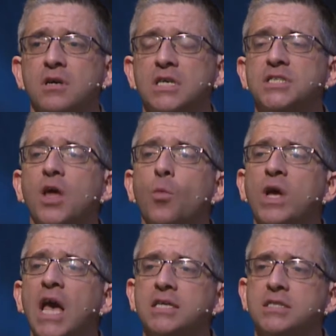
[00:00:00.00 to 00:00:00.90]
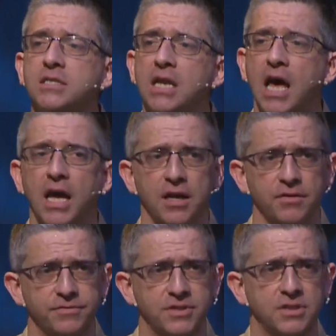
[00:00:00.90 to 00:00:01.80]
Is that we are
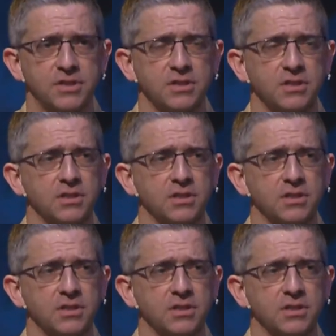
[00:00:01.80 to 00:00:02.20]
slaves,